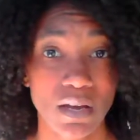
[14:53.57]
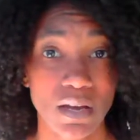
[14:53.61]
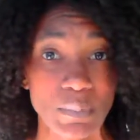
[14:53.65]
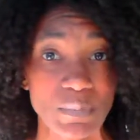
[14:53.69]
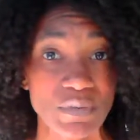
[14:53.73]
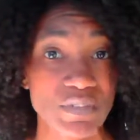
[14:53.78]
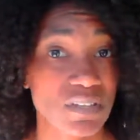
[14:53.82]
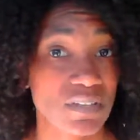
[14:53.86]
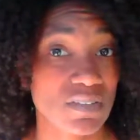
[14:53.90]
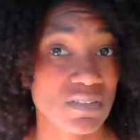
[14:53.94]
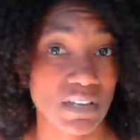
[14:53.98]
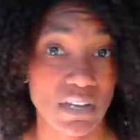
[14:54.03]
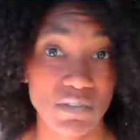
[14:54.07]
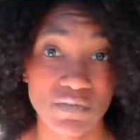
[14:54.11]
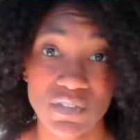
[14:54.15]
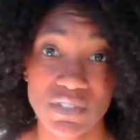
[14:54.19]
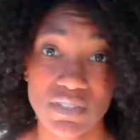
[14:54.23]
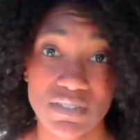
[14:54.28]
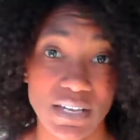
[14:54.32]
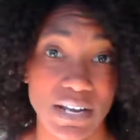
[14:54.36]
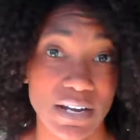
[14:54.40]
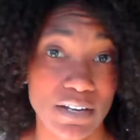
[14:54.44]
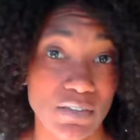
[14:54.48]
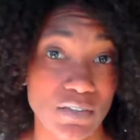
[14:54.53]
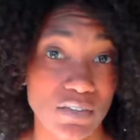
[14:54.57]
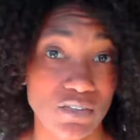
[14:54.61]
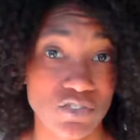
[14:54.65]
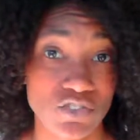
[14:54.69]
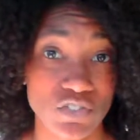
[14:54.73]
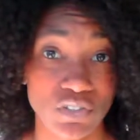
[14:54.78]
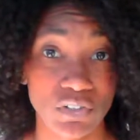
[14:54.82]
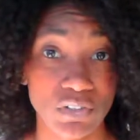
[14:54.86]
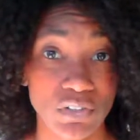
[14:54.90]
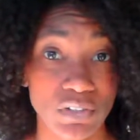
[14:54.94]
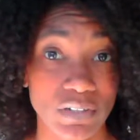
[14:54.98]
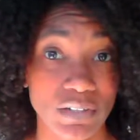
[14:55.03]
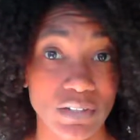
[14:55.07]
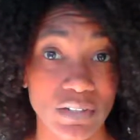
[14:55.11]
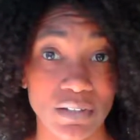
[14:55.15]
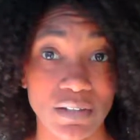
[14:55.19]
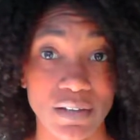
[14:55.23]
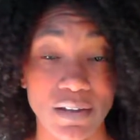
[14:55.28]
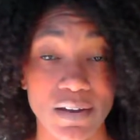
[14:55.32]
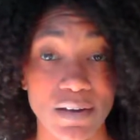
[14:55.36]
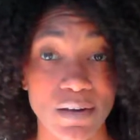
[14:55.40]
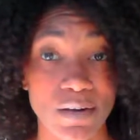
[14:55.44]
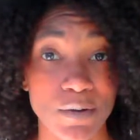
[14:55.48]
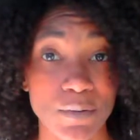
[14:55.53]
since I've decided this journey.
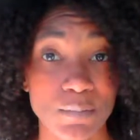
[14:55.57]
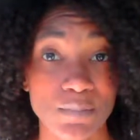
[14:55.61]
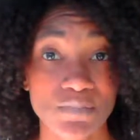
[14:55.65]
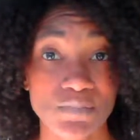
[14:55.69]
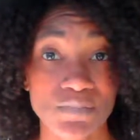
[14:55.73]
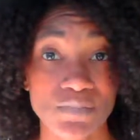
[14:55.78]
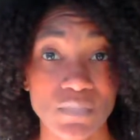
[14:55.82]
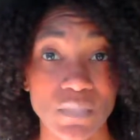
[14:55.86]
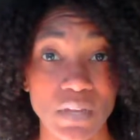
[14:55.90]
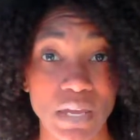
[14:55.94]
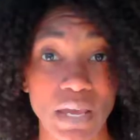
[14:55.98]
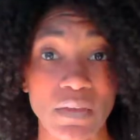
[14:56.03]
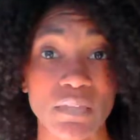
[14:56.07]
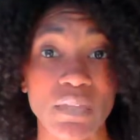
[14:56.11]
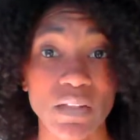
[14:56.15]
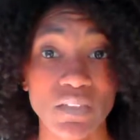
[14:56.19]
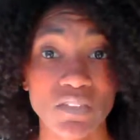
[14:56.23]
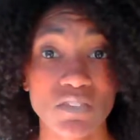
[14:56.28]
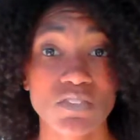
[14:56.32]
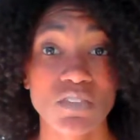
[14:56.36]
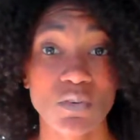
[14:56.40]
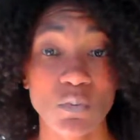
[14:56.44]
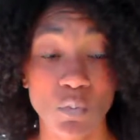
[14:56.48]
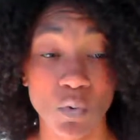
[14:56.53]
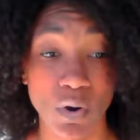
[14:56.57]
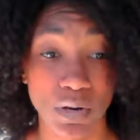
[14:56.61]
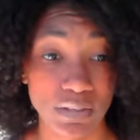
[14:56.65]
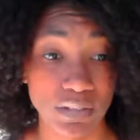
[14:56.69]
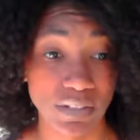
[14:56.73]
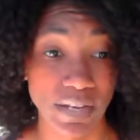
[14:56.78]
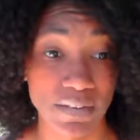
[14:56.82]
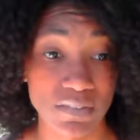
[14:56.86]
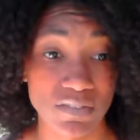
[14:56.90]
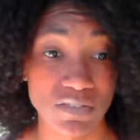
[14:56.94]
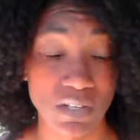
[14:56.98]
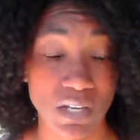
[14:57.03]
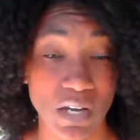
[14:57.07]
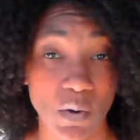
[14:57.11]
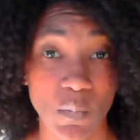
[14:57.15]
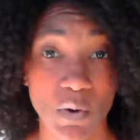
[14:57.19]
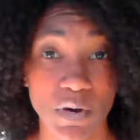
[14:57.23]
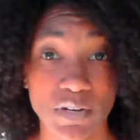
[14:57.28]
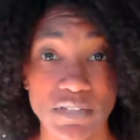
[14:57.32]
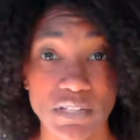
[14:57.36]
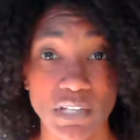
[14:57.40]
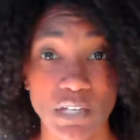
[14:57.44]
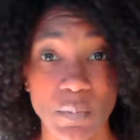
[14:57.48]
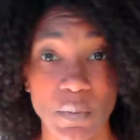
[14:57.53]
And that's the one last thing I
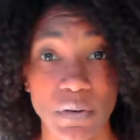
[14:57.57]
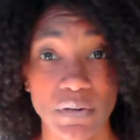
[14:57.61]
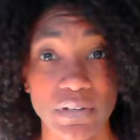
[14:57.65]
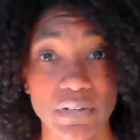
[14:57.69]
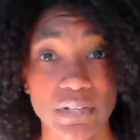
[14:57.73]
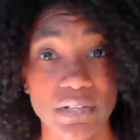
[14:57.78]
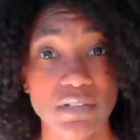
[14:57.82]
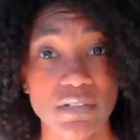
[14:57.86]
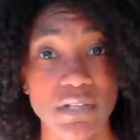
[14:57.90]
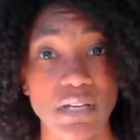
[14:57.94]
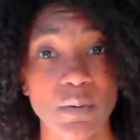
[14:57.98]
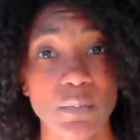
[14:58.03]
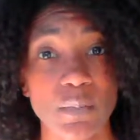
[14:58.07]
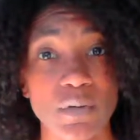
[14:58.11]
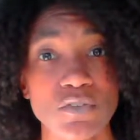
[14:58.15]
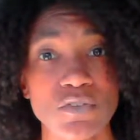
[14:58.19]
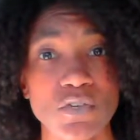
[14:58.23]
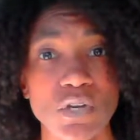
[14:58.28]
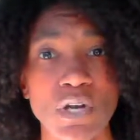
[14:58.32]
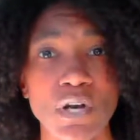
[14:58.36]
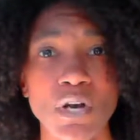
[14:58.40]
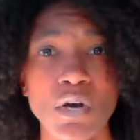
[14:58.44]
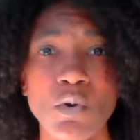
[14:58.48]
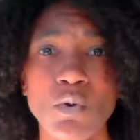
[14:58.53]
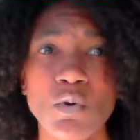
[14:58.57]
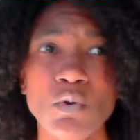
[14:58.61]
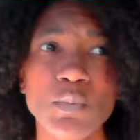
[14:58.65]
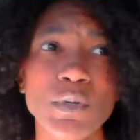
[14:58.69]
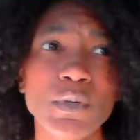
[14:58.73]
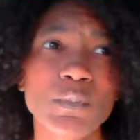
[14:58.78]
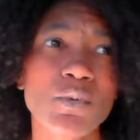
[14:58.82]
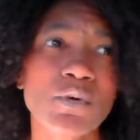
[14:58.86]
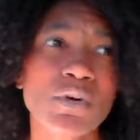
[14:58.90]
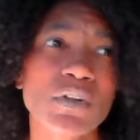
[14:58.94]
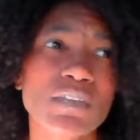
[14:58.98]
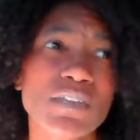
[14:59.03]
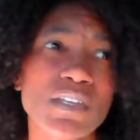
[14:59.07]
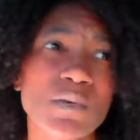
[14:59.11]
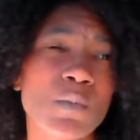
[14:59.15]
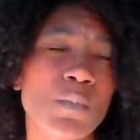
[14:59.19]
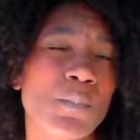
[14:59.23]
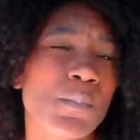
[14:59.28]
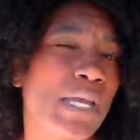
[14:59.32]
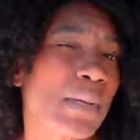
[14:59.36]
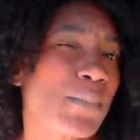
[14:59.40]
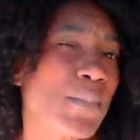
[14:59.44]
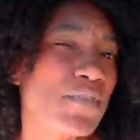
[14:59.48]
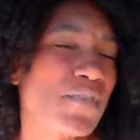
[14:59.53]
want to tell you about heat damage. Well, people can say, well,
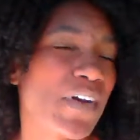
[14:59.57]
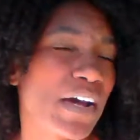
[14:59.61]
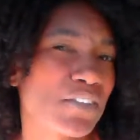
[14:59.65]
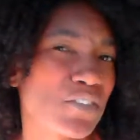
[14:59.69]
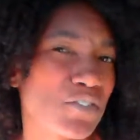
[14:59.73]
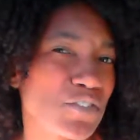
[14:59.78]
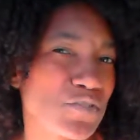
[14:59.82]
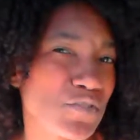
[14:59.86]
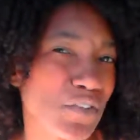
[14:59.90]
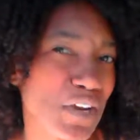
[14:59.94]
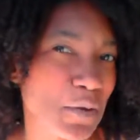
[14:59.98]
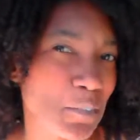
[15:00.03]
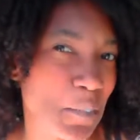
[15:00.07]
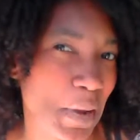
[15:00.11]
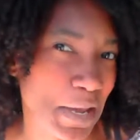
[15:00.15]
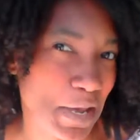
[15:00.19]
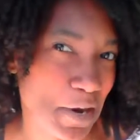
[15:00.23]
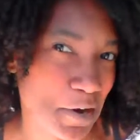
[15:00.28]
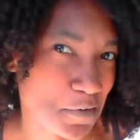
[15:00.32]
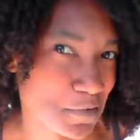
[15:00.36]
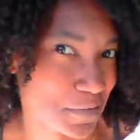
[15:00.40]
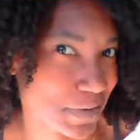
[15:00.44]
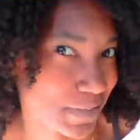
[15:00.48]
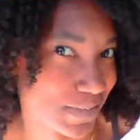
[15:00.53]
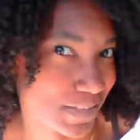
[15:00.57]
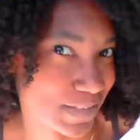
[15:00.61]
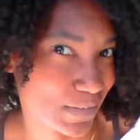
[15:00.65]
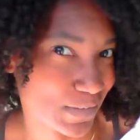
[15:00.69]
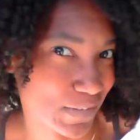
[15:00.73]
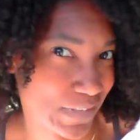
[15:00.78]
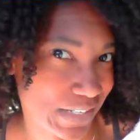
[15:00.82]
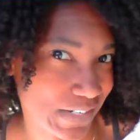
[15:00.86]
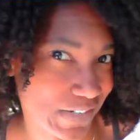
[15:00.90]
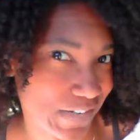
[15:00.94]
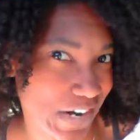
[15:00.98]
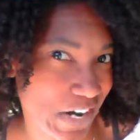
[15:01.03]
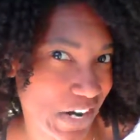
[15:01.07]
maybe about to straighten my hair once a week,